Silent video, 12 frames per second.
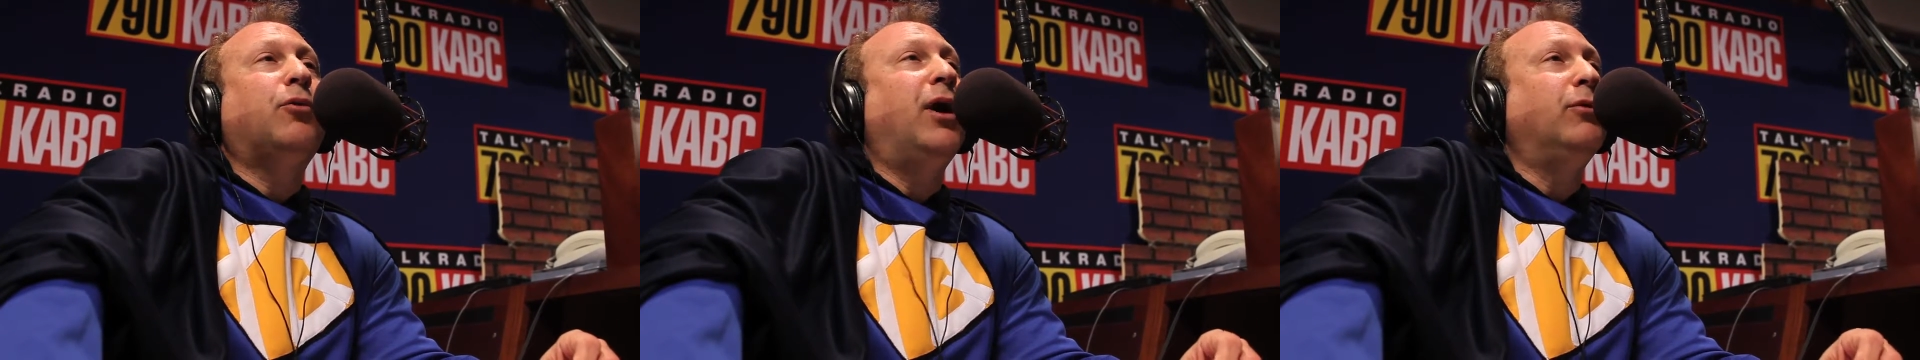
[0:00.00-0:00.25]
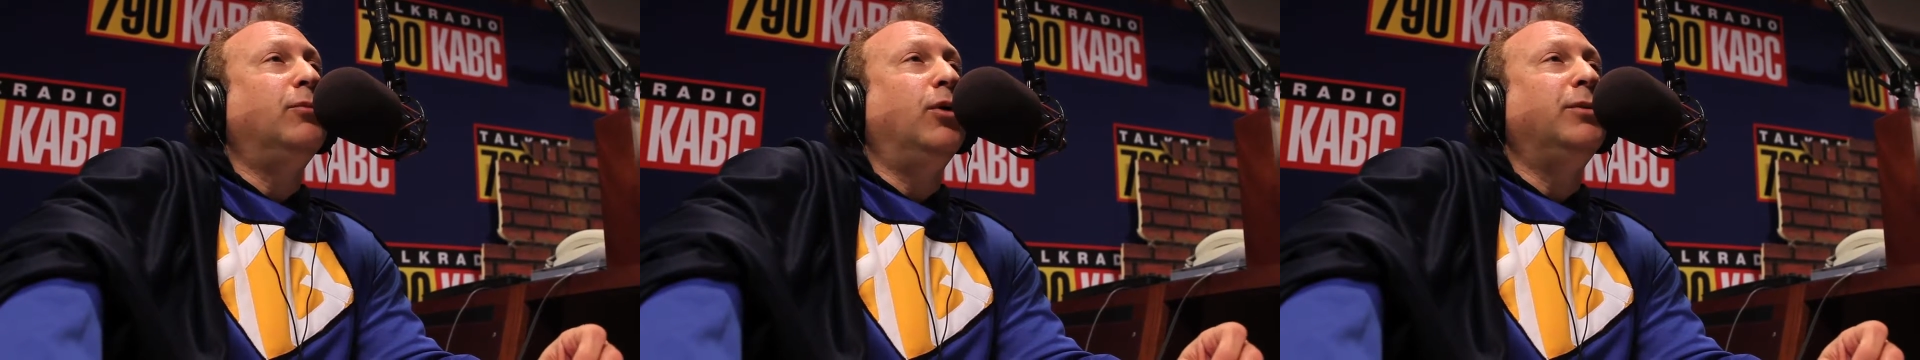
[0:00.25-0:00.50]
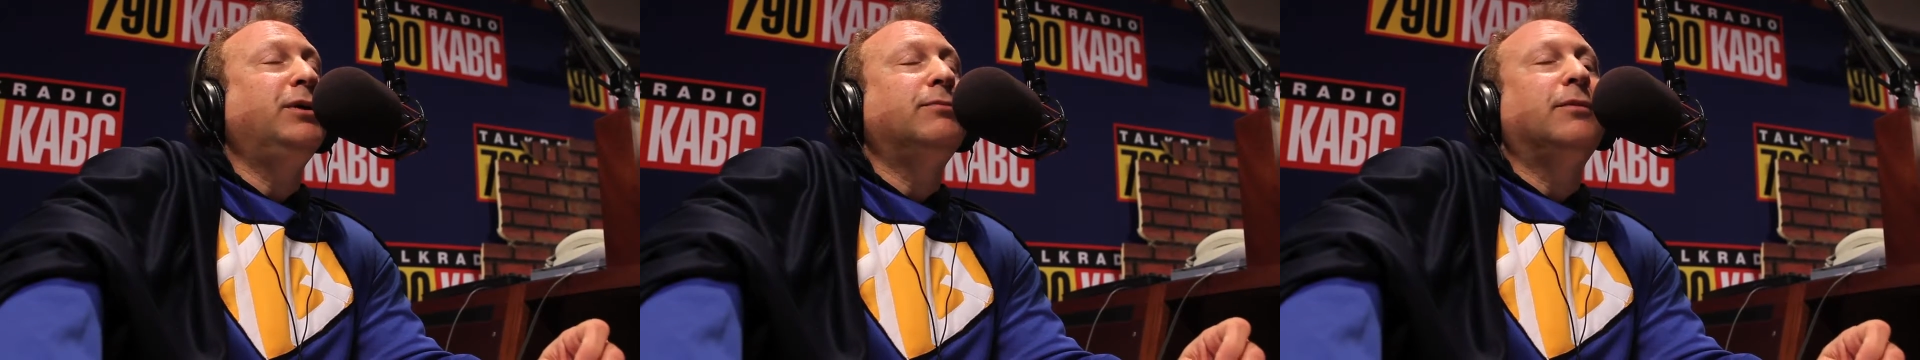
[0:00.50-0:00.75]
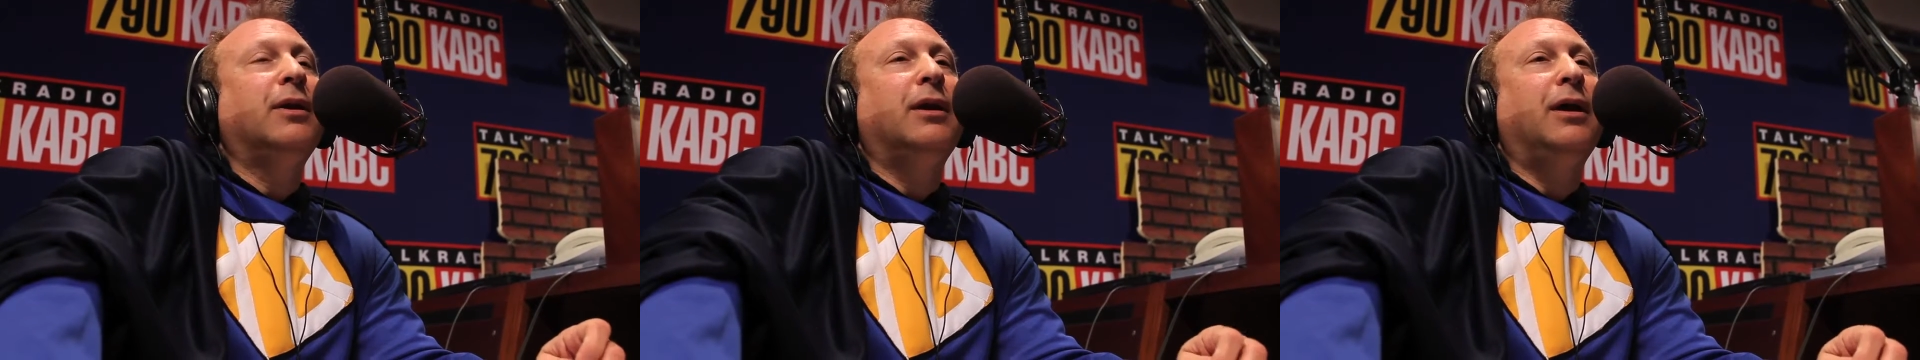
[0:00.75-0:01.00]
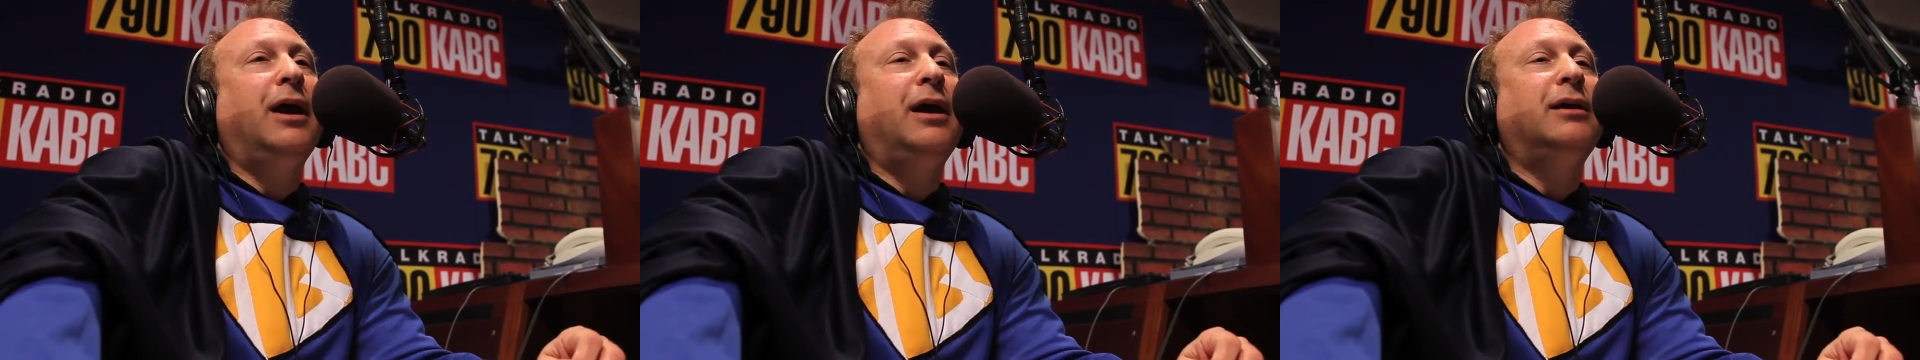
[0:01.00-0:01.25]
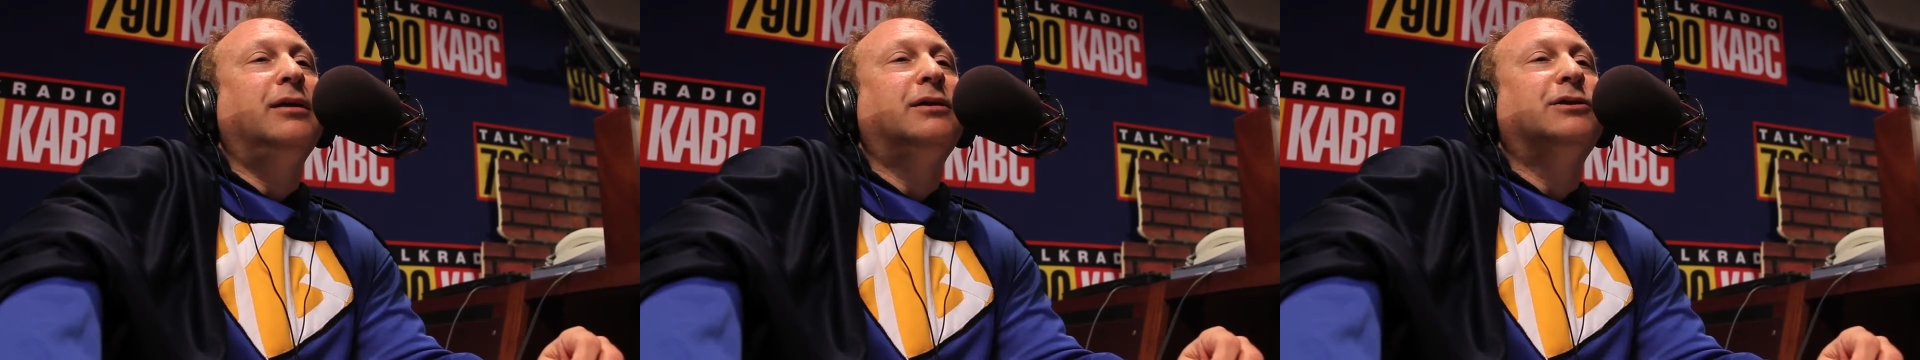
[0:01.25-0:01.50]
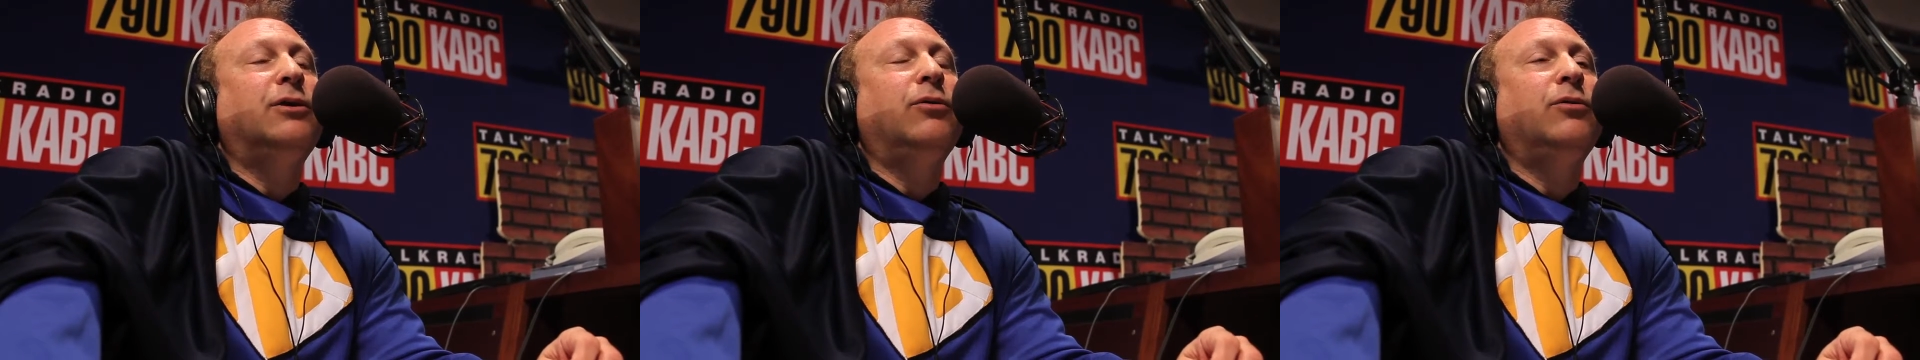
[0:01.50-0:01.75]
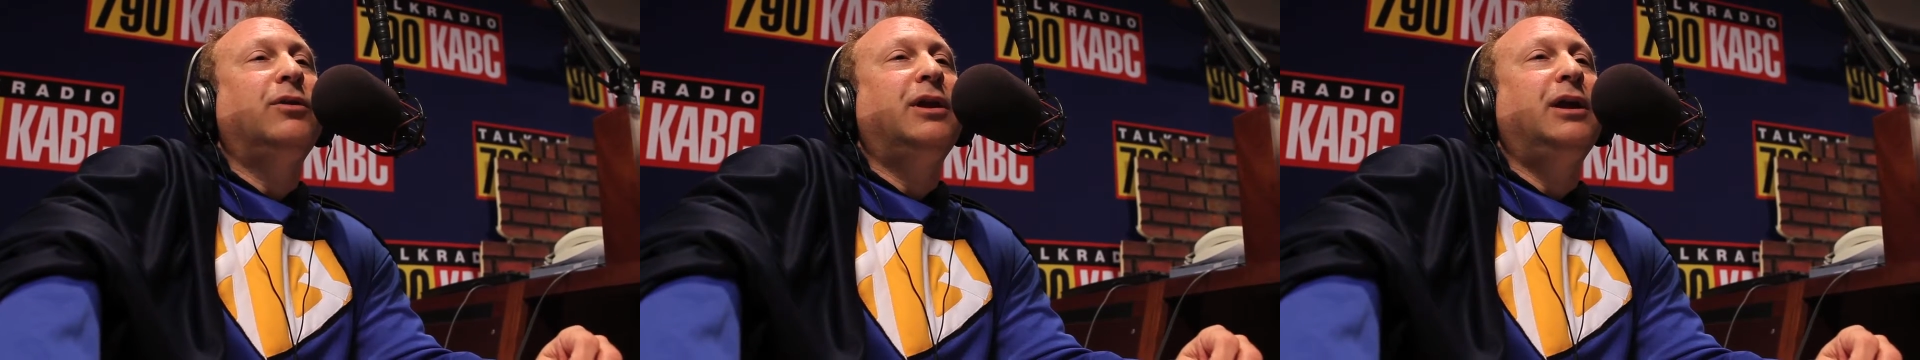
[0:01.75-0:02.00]
proud moment, and
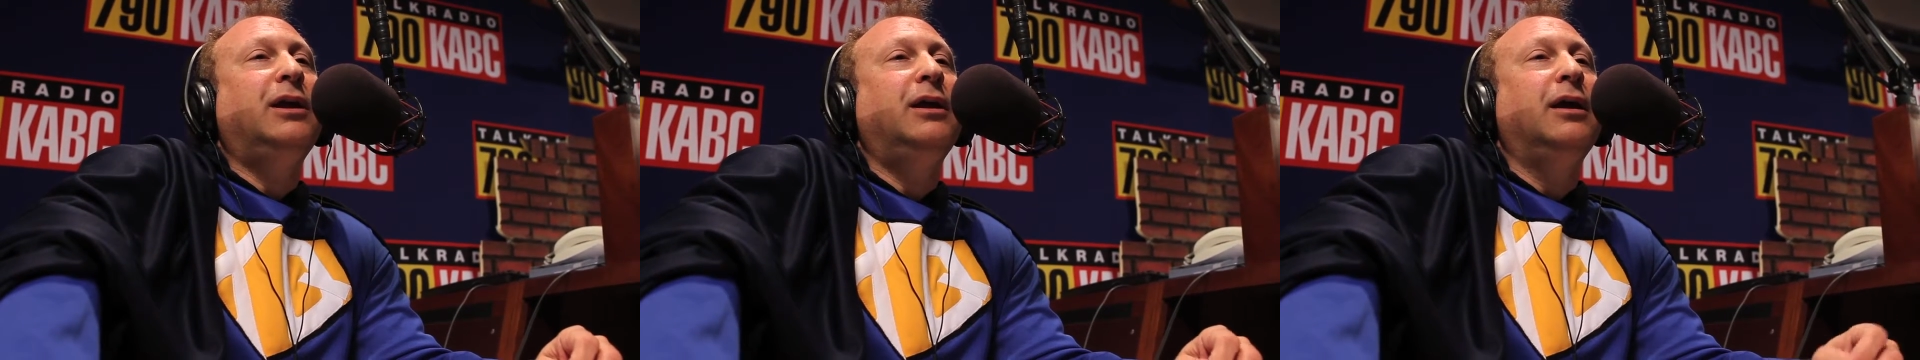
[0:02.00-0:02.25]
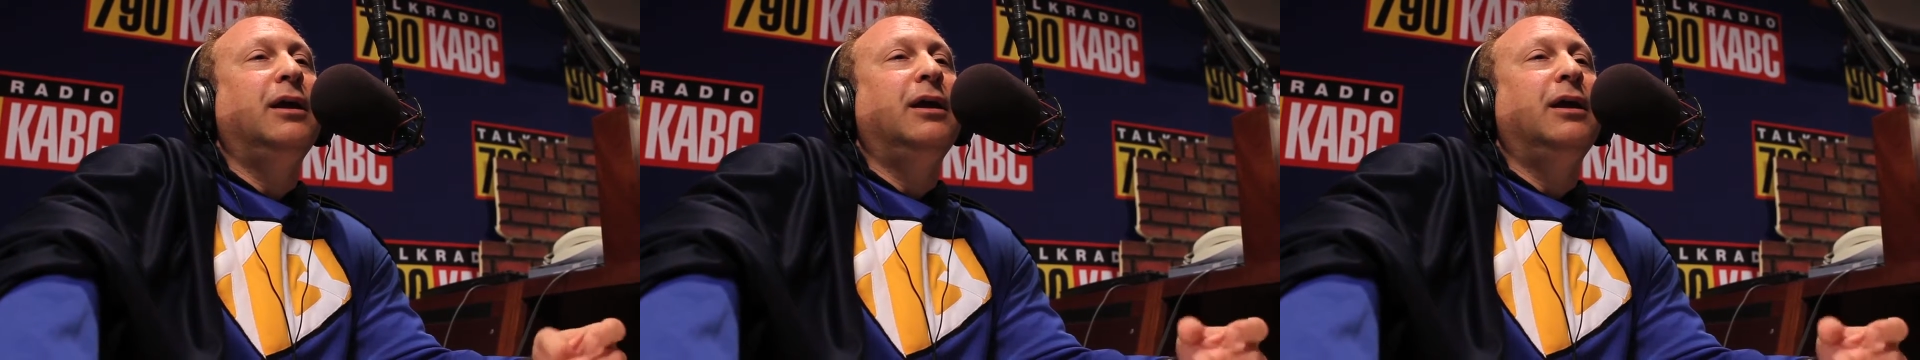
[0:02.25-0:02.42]
so the